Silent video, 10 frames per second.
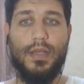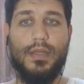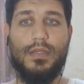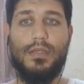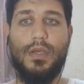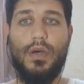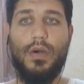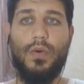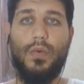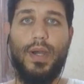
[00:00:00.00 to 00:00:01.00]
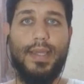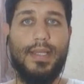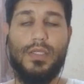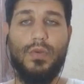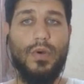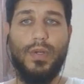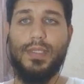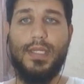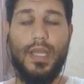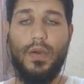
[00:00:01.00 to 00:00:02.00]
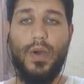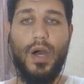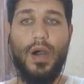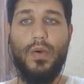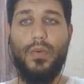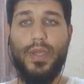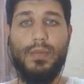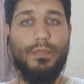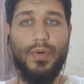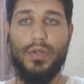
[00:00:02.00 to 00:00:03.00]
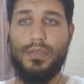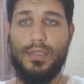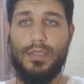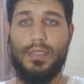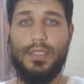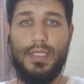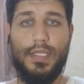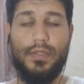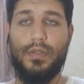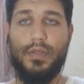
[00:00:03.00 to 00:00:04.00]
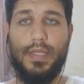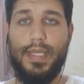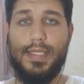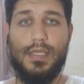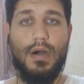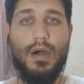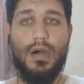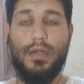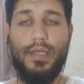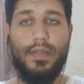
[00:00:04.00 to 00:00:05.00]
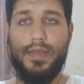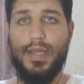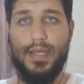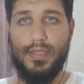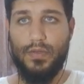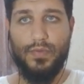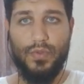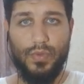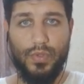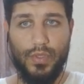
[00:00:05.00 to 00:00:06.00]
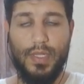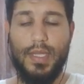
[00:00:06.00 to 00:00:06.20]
So I guess you already know how important internal links are in the eyes of Google.